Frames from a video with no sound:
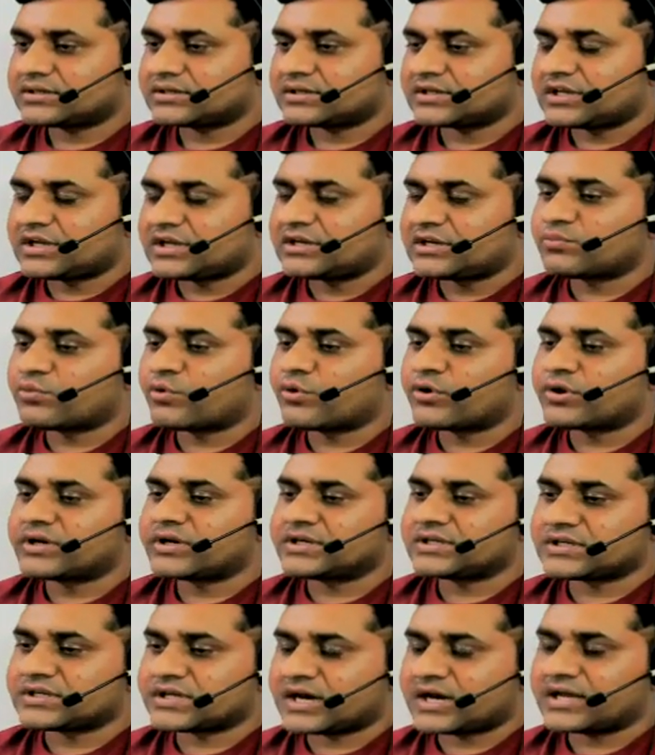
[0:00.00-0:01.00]
in
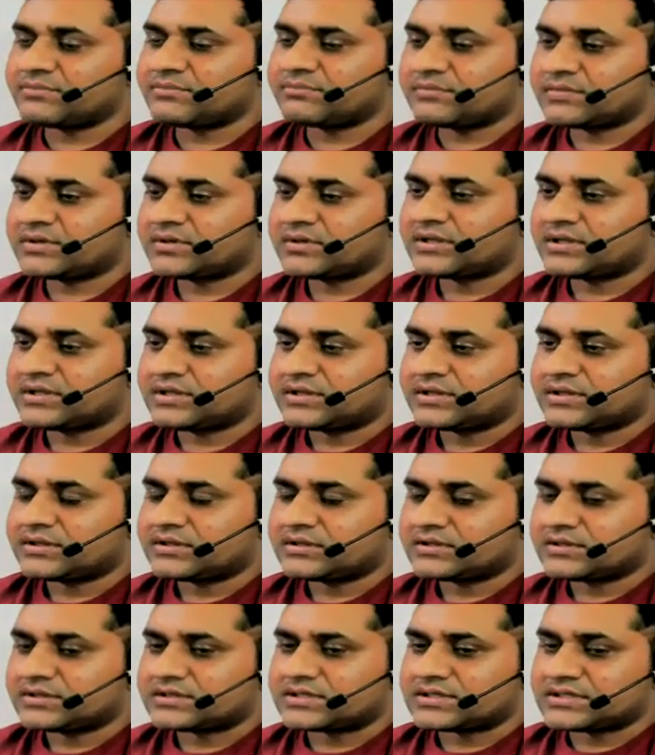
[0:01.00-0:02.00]
modern time,
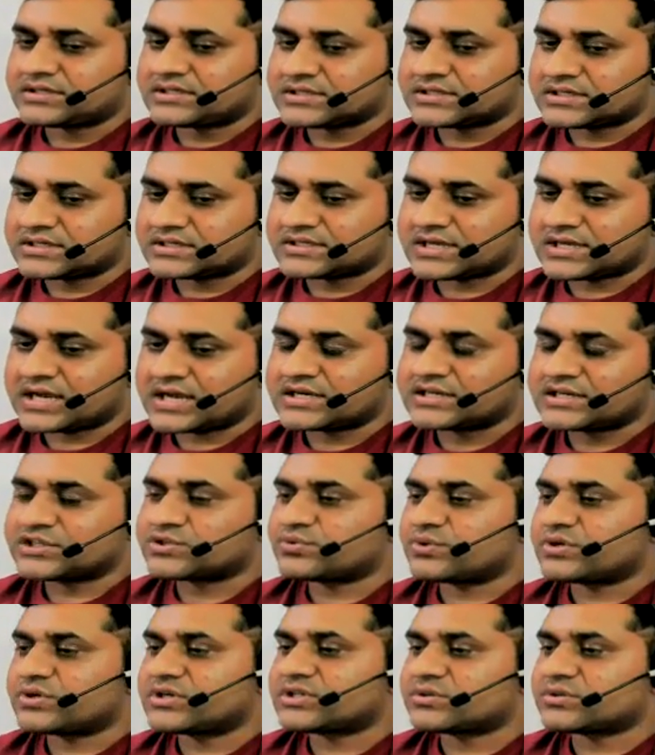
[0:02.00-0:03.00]
teachers and
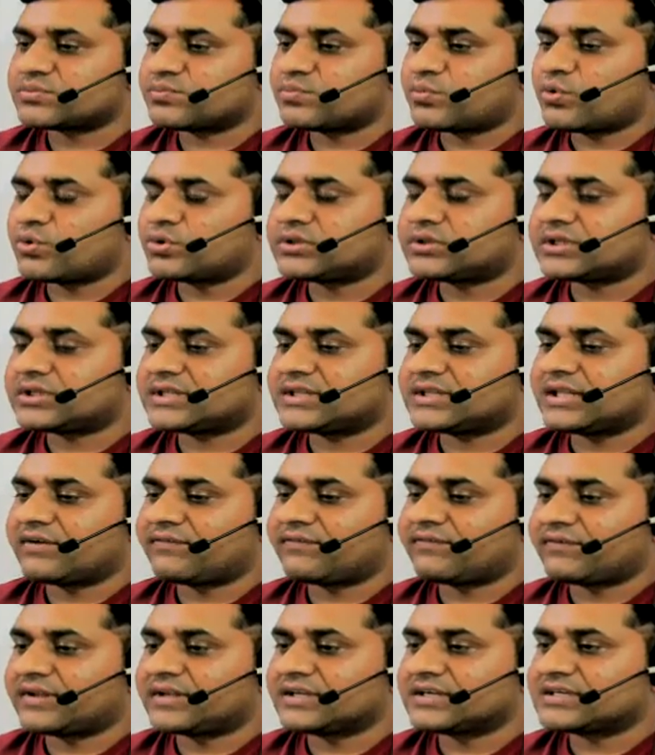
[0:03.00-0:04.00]
students both they
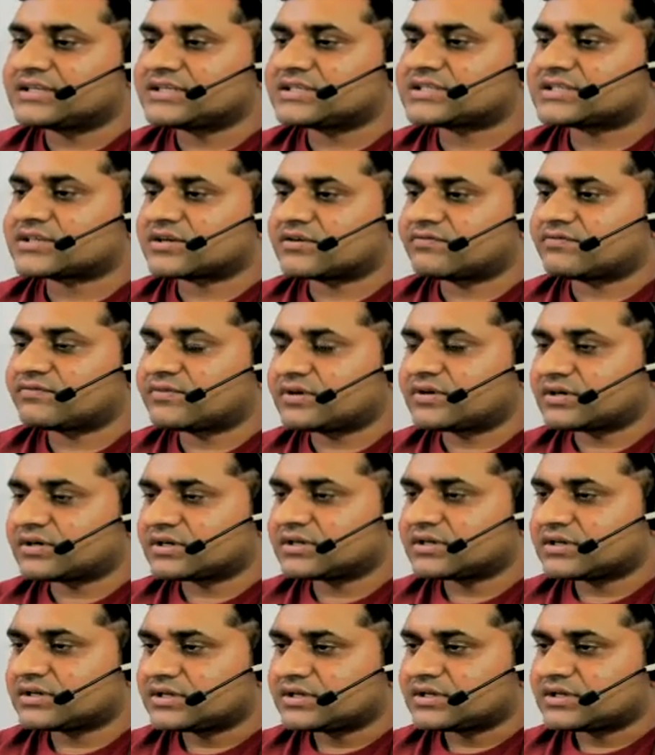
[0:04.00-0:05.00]
feel
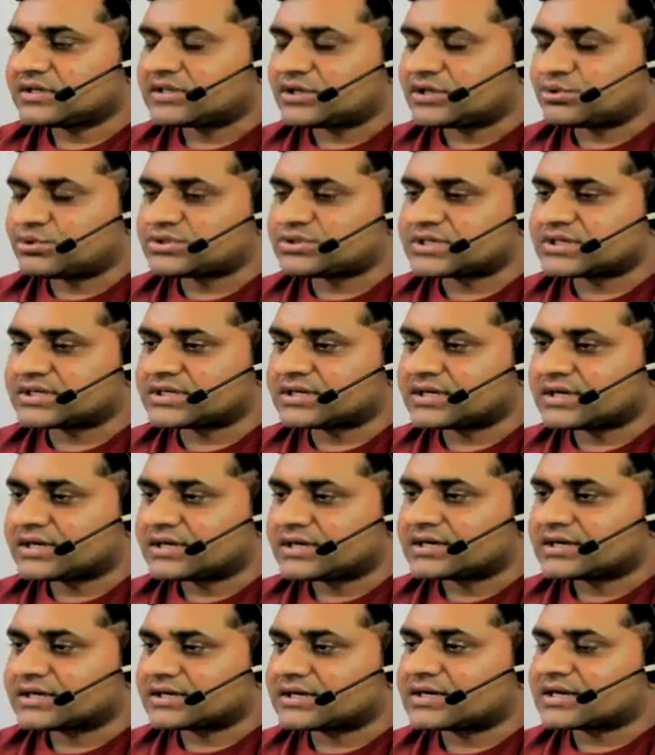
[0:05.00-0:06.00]
discomfort using
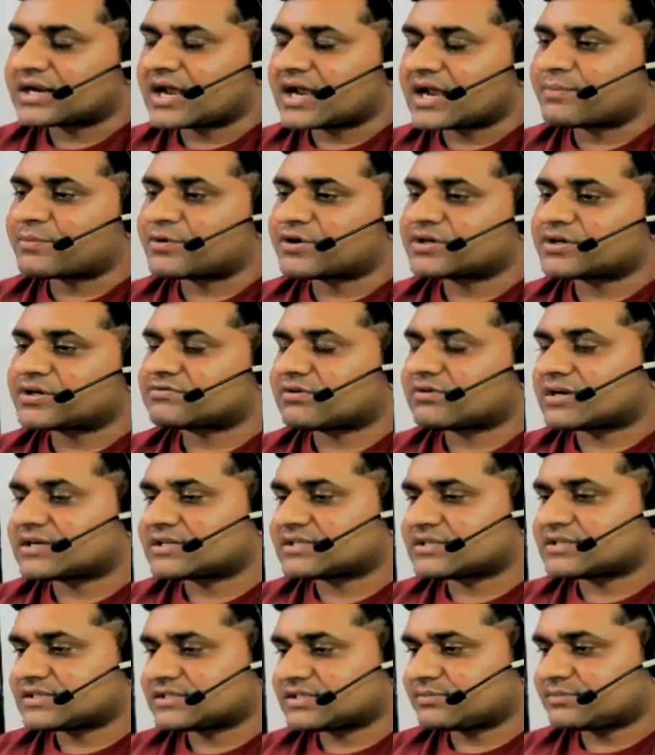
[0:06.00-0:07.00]
grammar
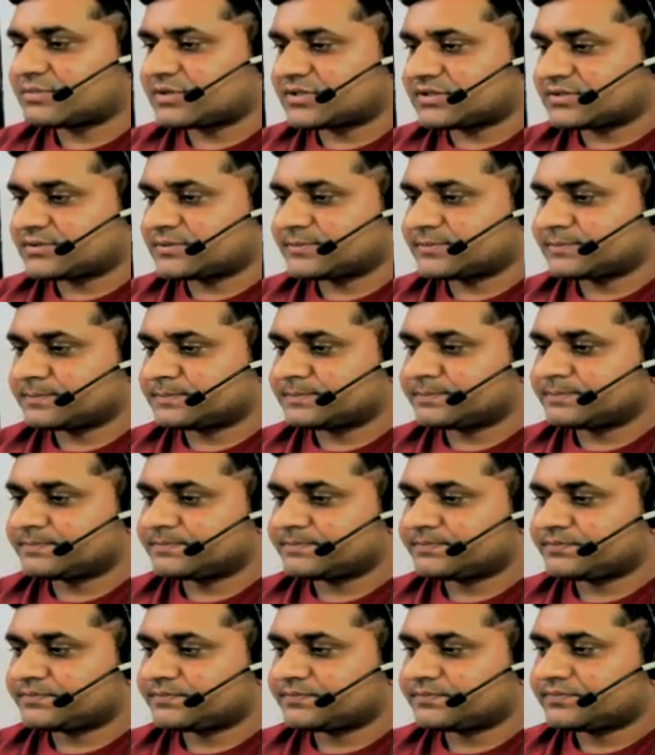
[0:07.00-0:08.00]
translation method
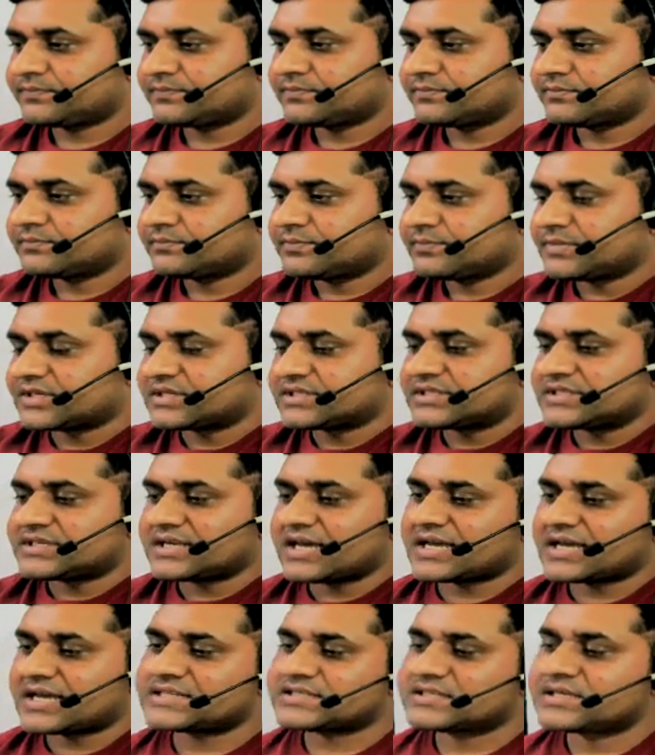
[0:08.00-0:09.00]
because it
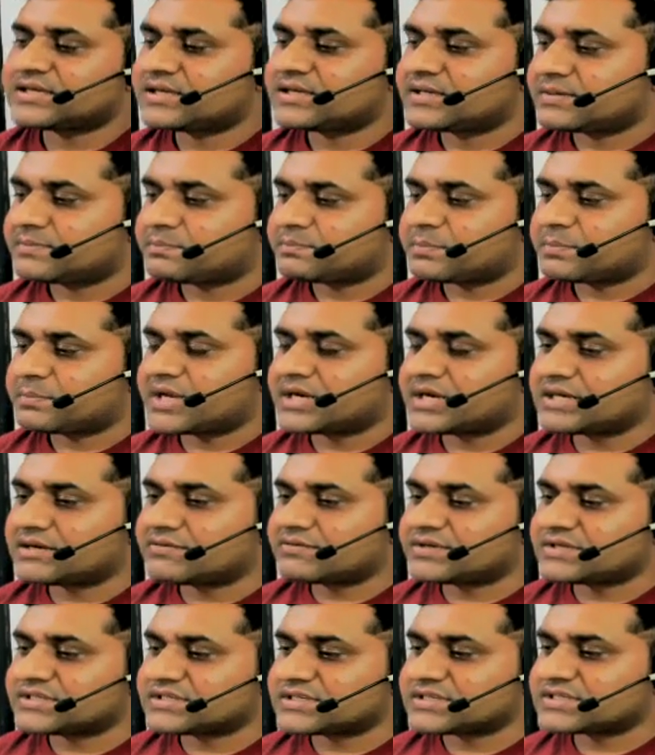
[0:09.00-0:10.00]
has many
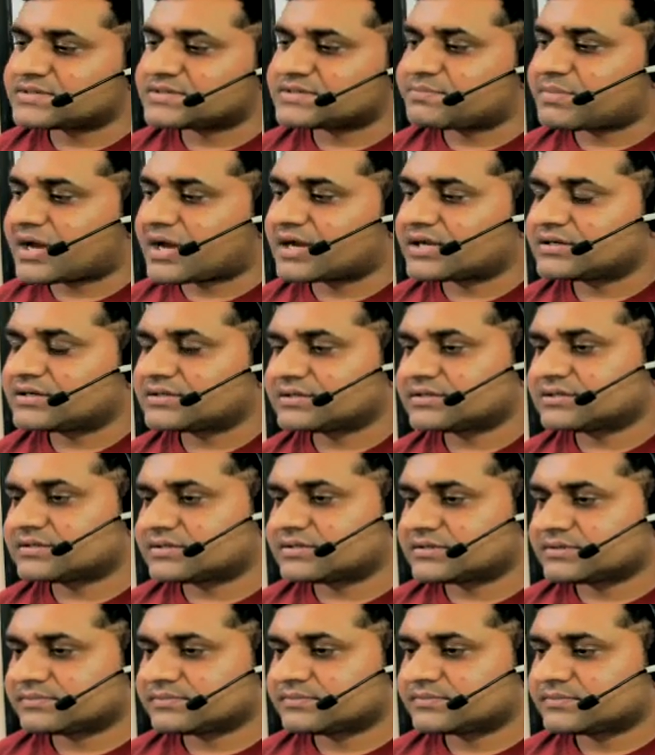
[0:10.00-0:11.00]
reasons behind
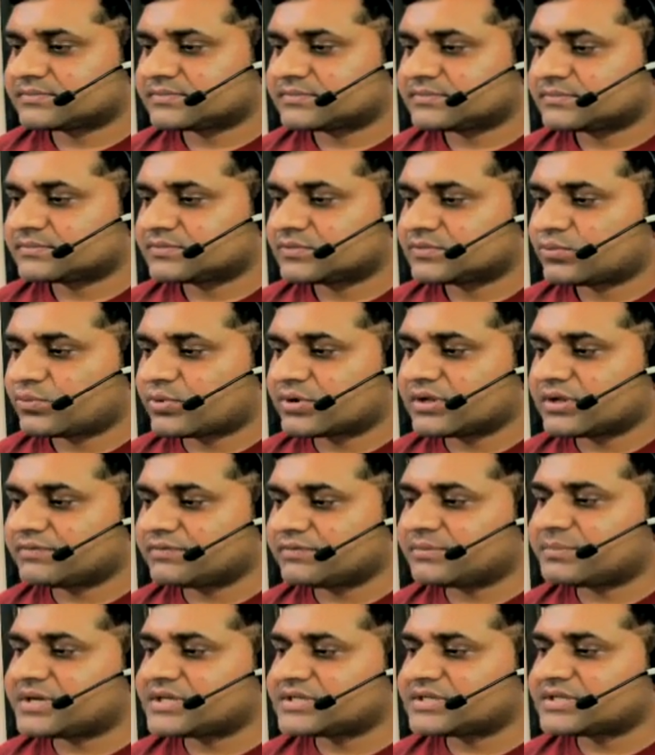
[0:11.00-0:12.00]
it. One of
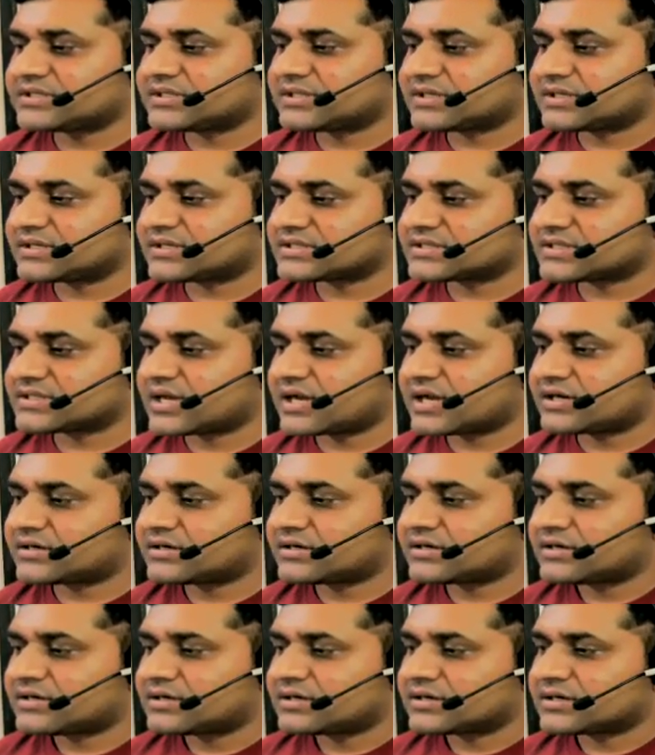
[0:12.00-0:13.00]
the major thing is that
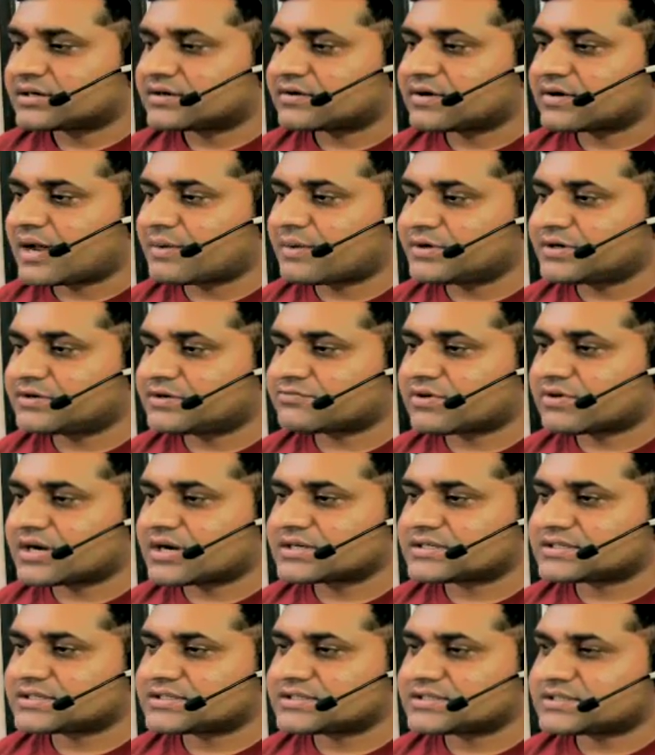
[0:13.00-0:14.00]
grammar
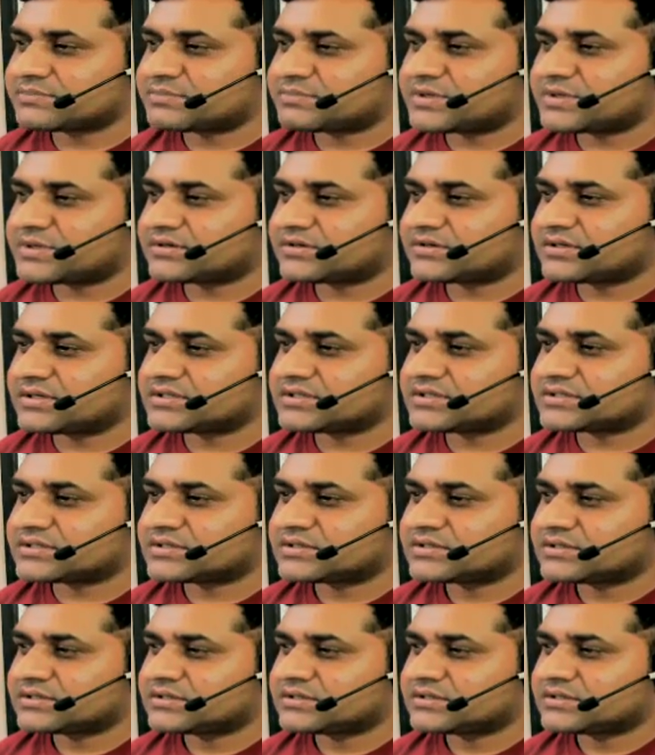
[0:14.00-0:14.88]
translation method is